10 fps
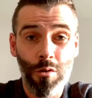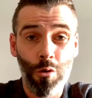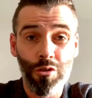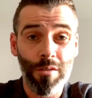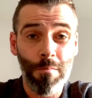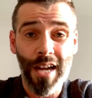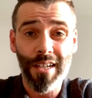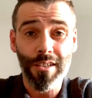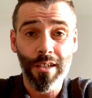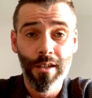coach and
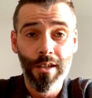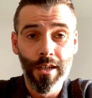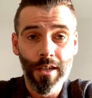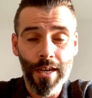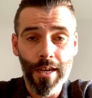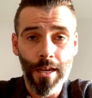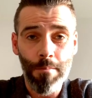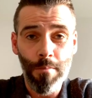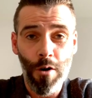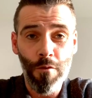manager,
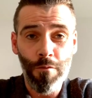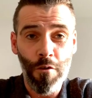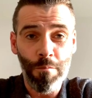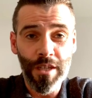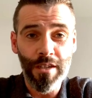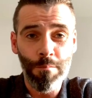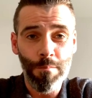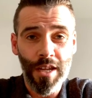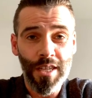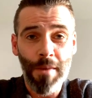of
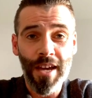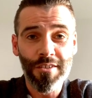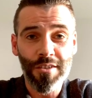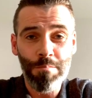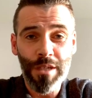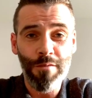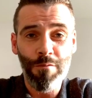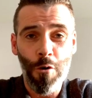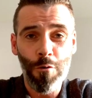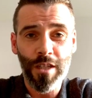being in the mix and being
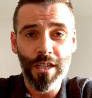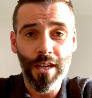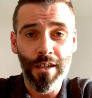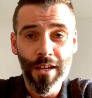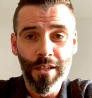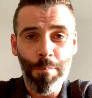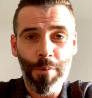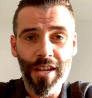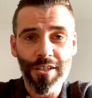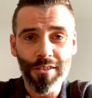involved in the
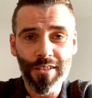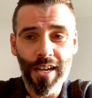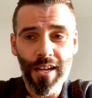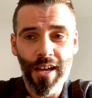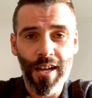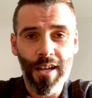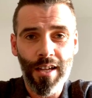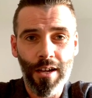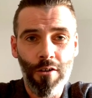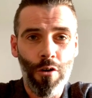pressures
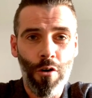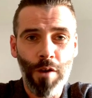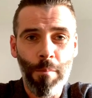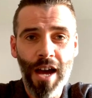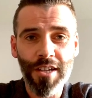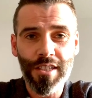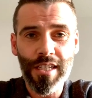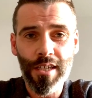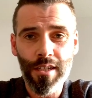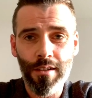of a match
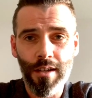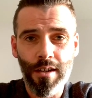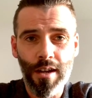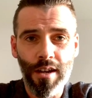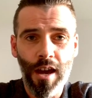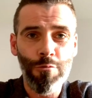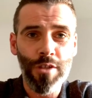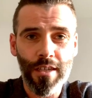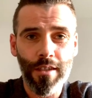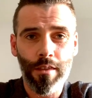day and how
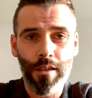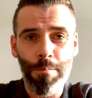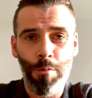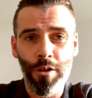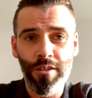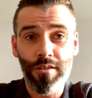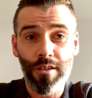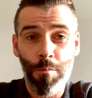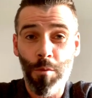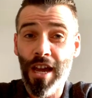you get your 3
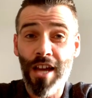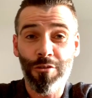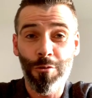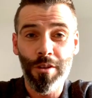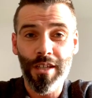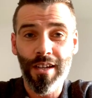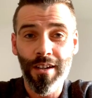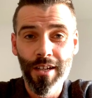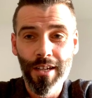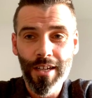points. And when that's not
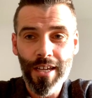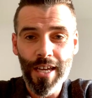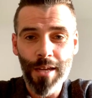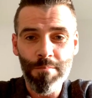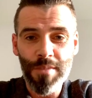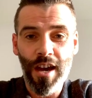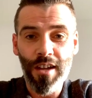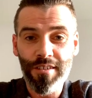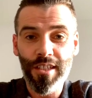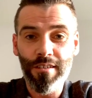there, you
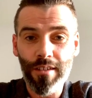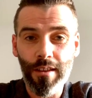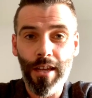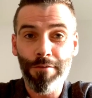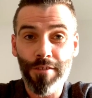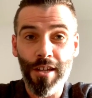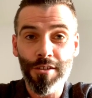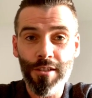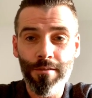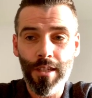are seriously left
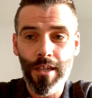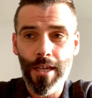searching.